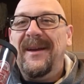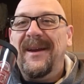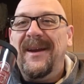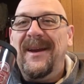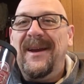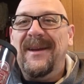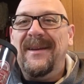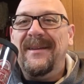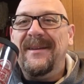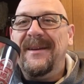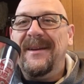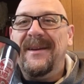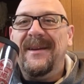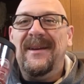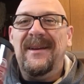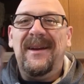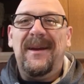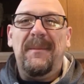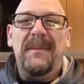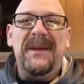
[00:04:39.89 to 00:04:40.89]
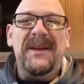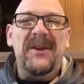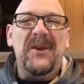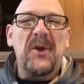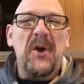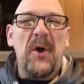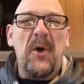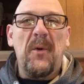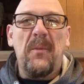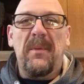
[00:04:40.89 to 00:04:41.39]
and uh, I mean
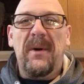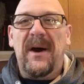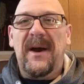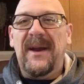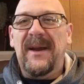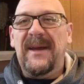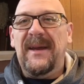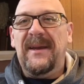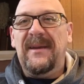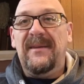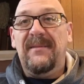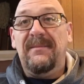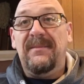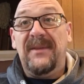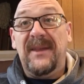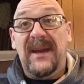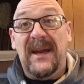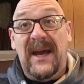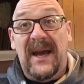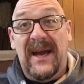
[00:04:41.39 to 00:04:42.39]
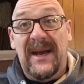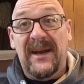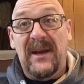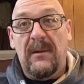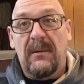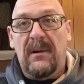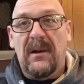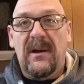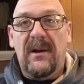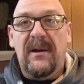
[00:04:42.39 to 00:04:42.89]
nobody that I
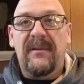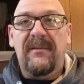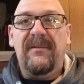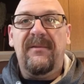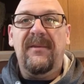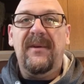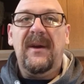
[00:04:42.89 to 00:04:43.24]
know of